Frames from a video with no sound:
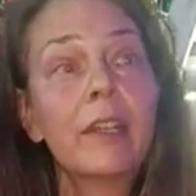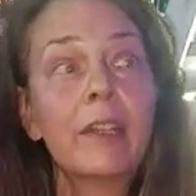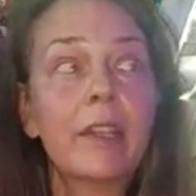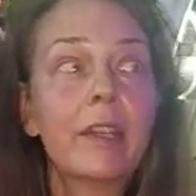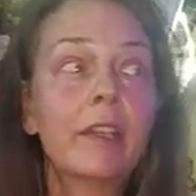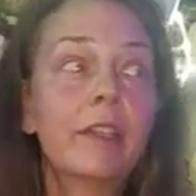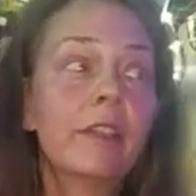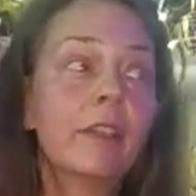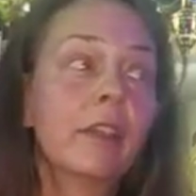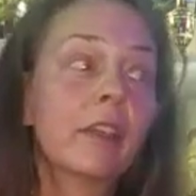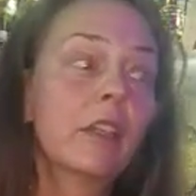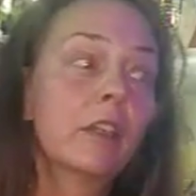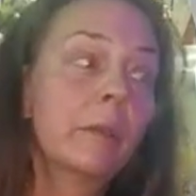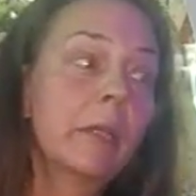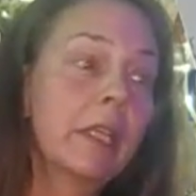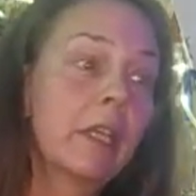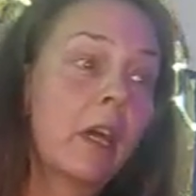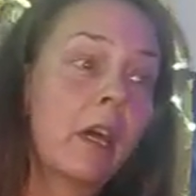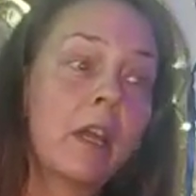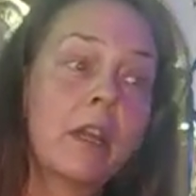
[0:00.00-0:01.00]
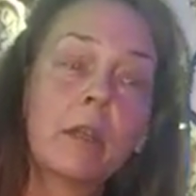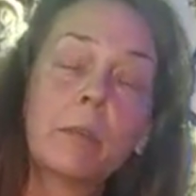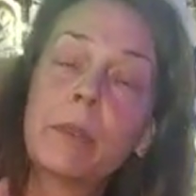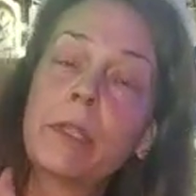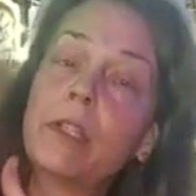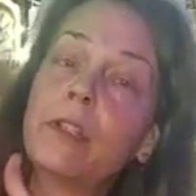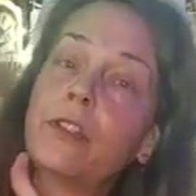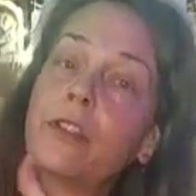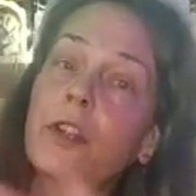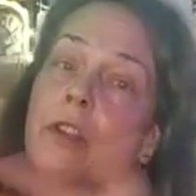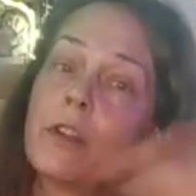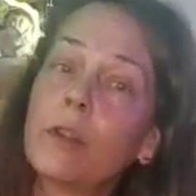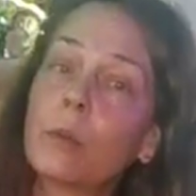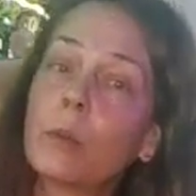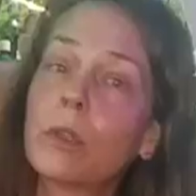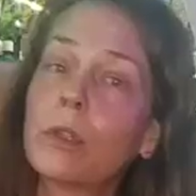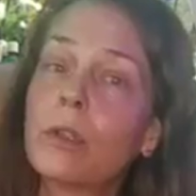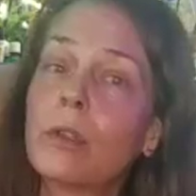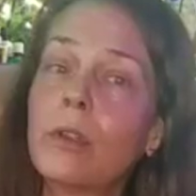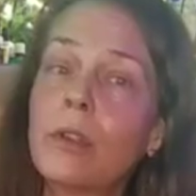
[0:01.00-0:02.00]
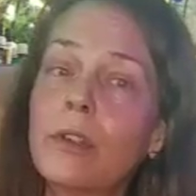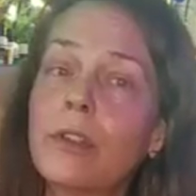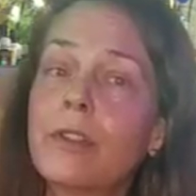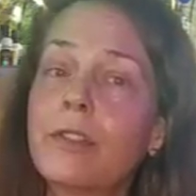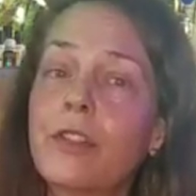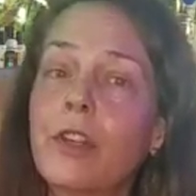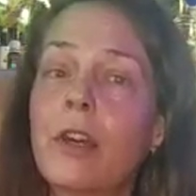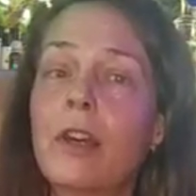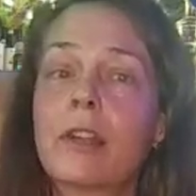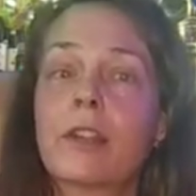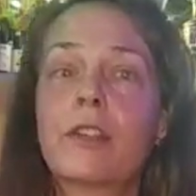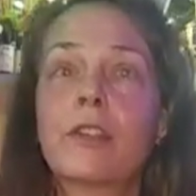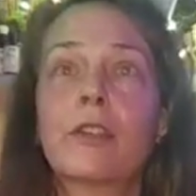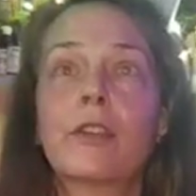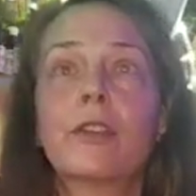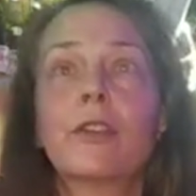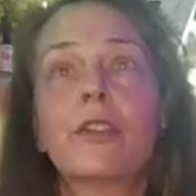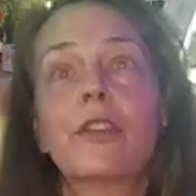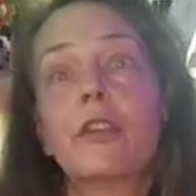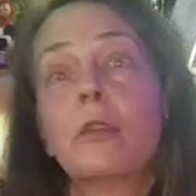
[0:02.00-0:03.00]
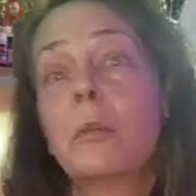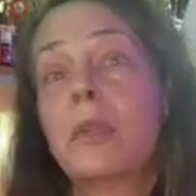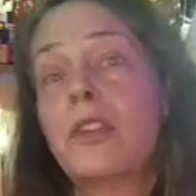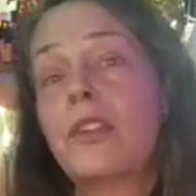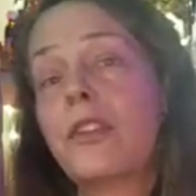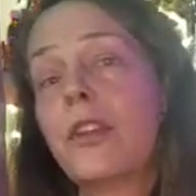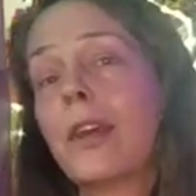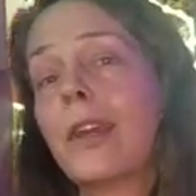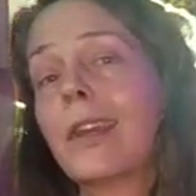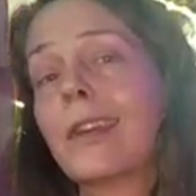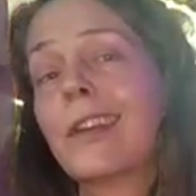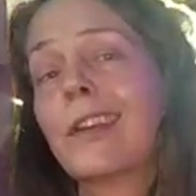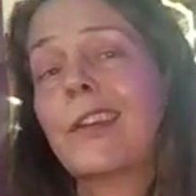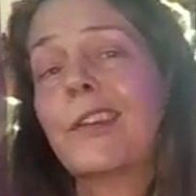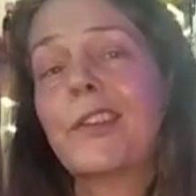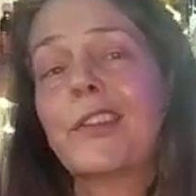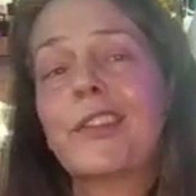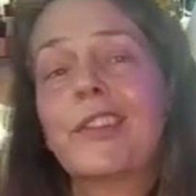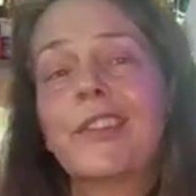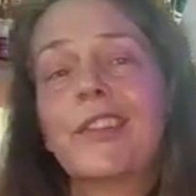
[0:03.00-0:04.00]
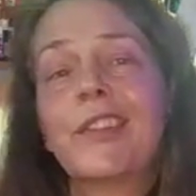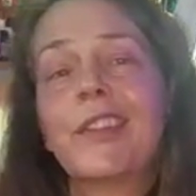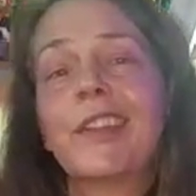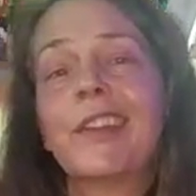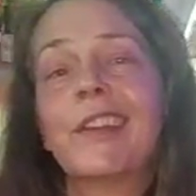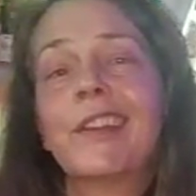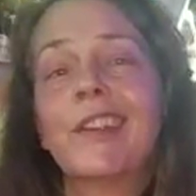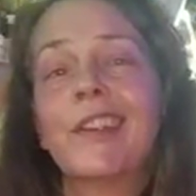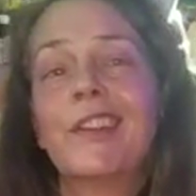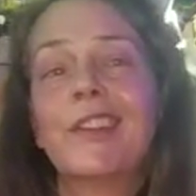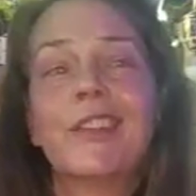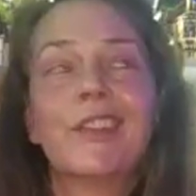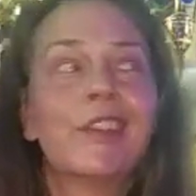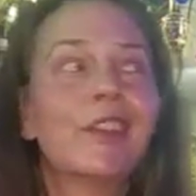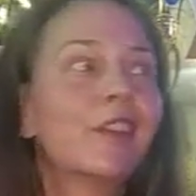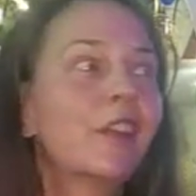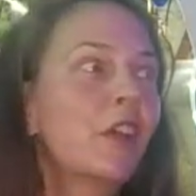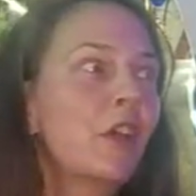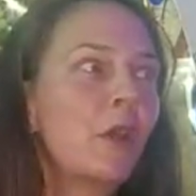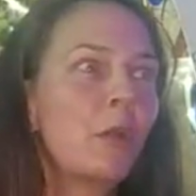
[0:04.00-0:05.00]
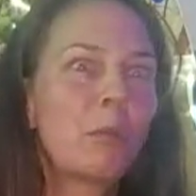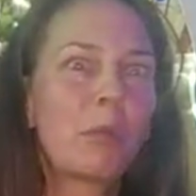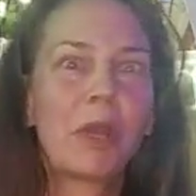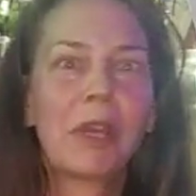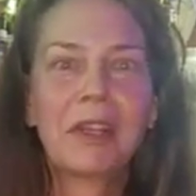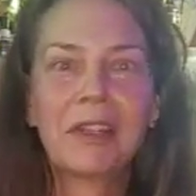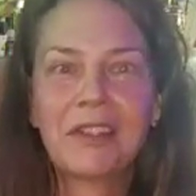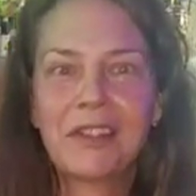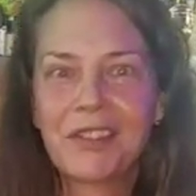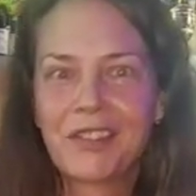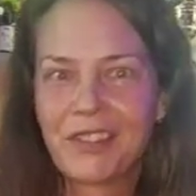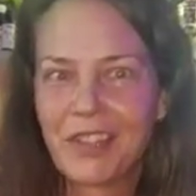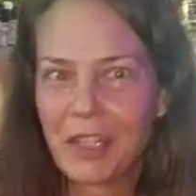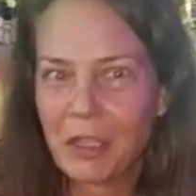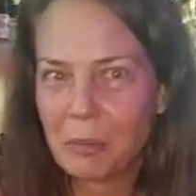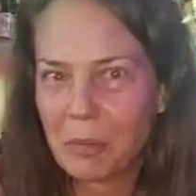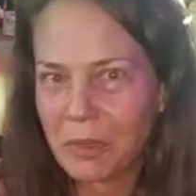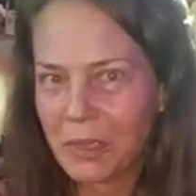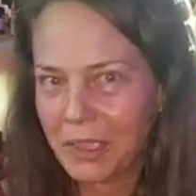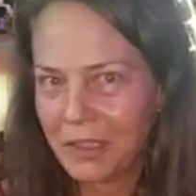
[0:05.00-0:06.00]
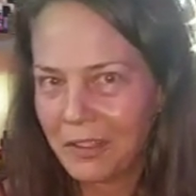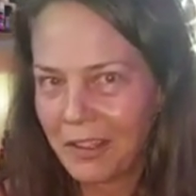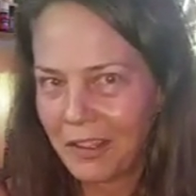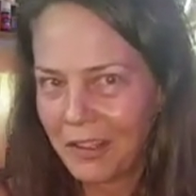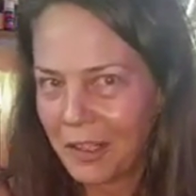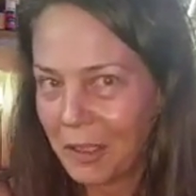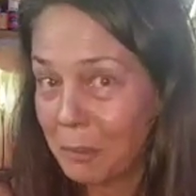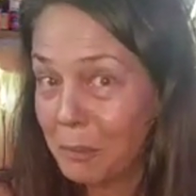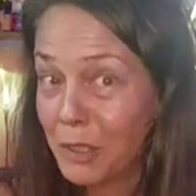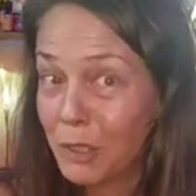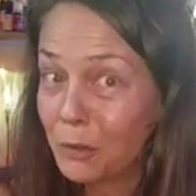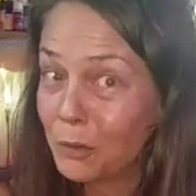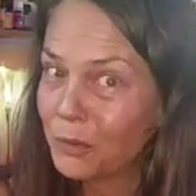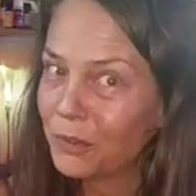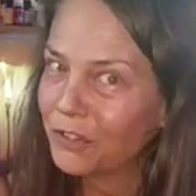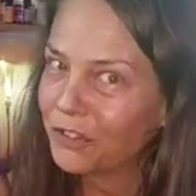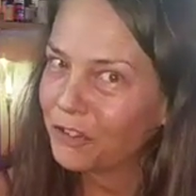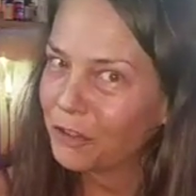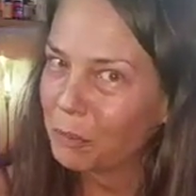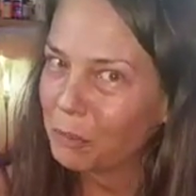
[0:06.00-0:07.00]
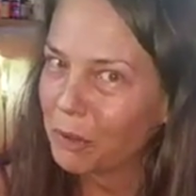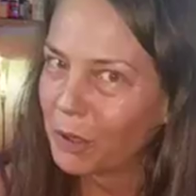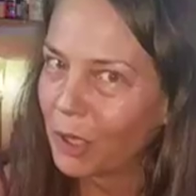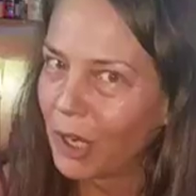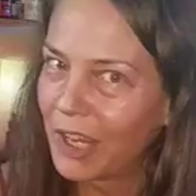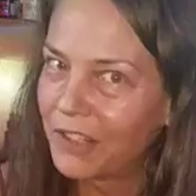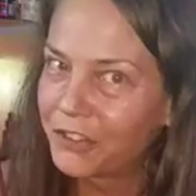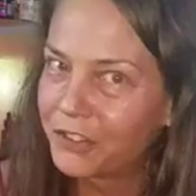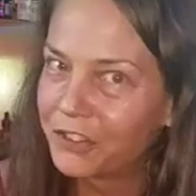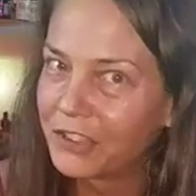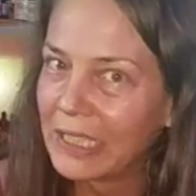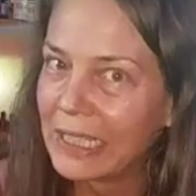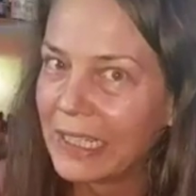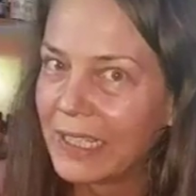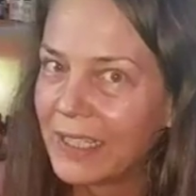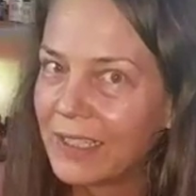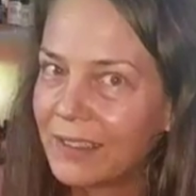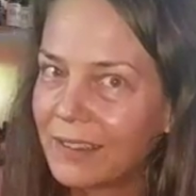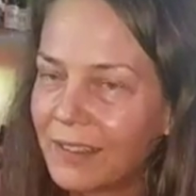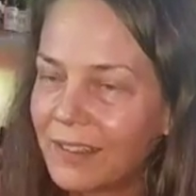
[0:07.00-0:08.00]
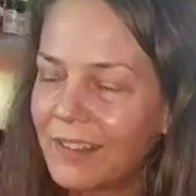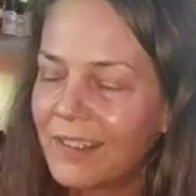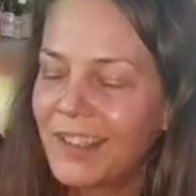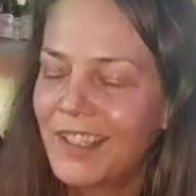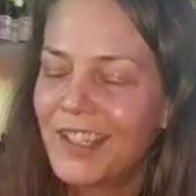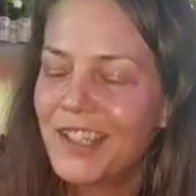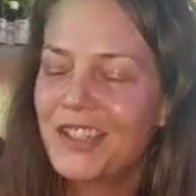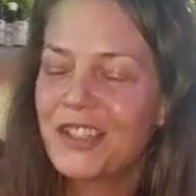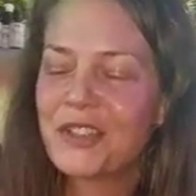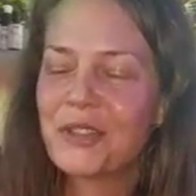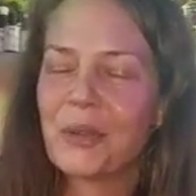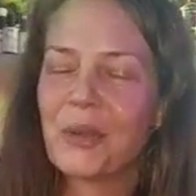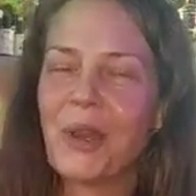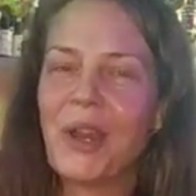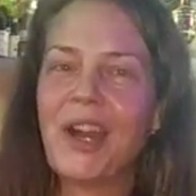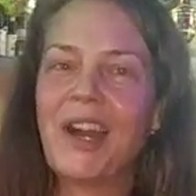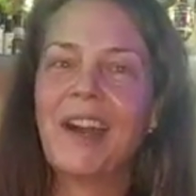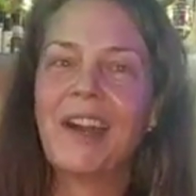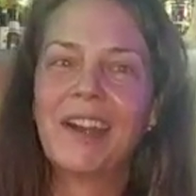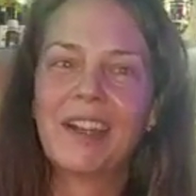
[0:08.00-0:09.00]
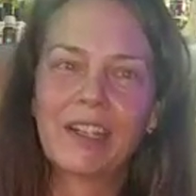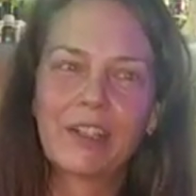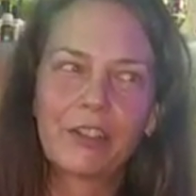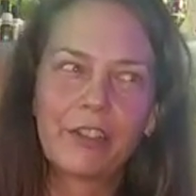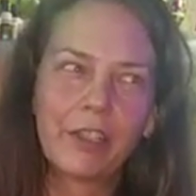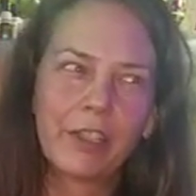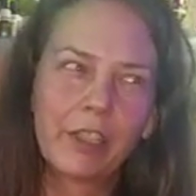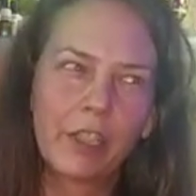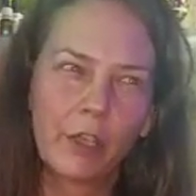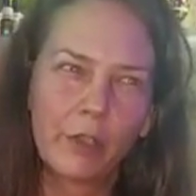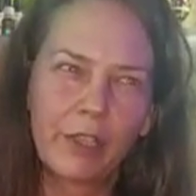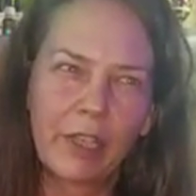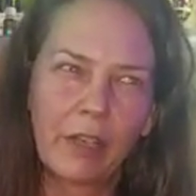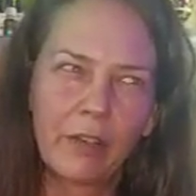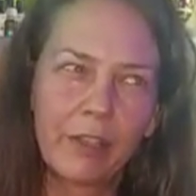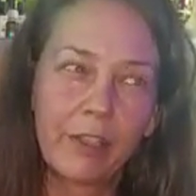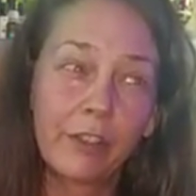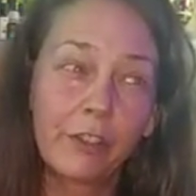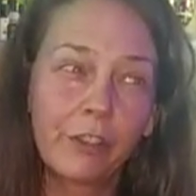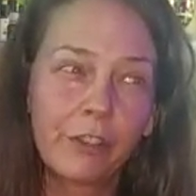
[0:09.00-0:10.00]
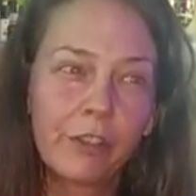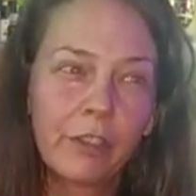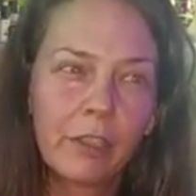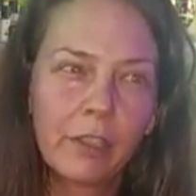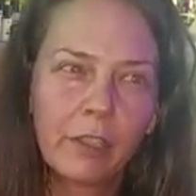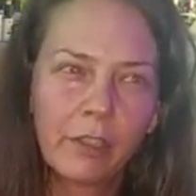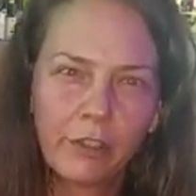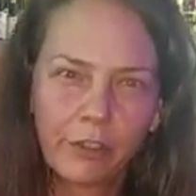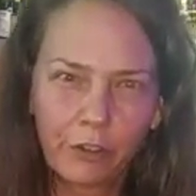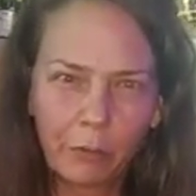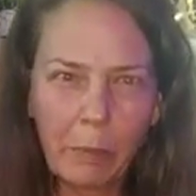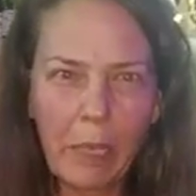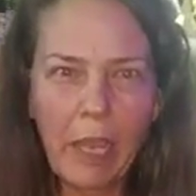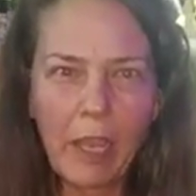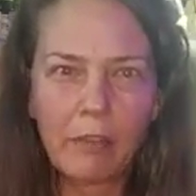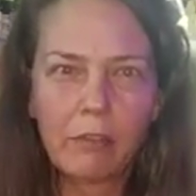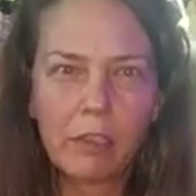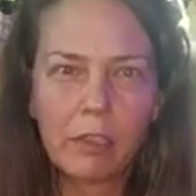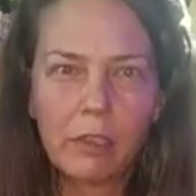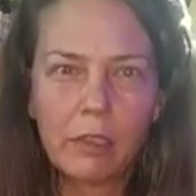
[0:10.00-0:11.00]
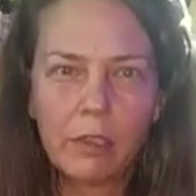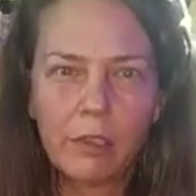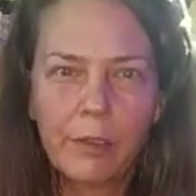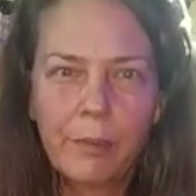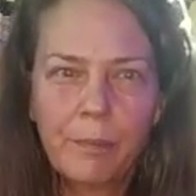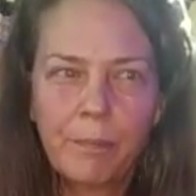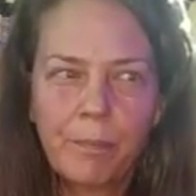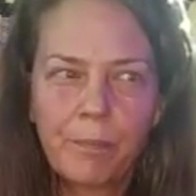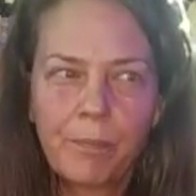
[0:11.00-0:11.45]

And then you're going to be caught up in this other world of doctors and misdiagnoses and brain disabling, immune suppressing drugs, and go down this spiral